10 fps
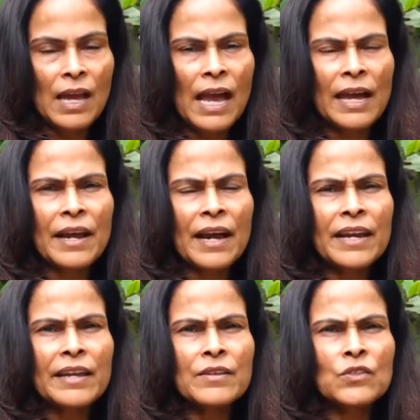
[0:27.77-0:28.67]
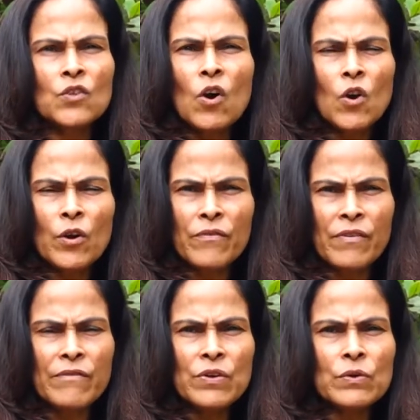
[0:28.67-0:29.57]
And I saw a lot of
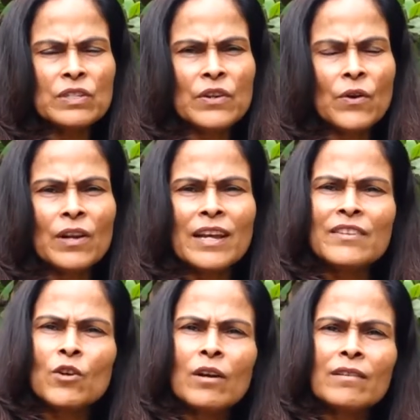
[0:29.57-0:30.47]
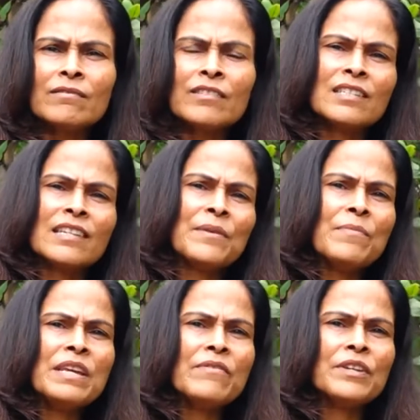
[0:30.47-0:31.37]
reviews and all. I thought, just let
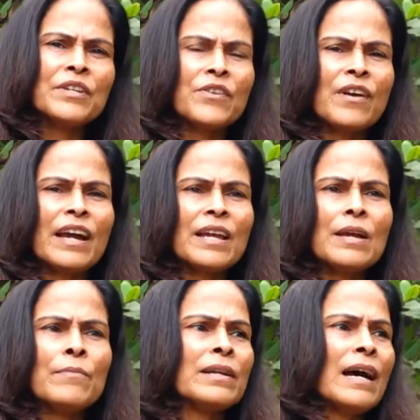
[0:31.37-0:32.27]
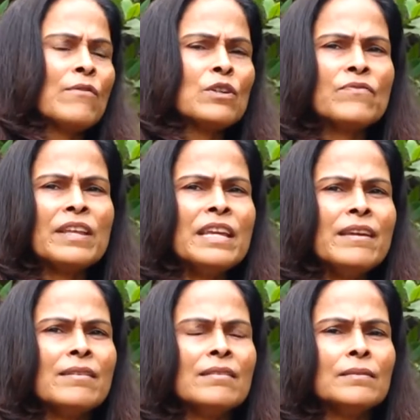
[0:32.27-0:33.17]
me give it a try. But I was very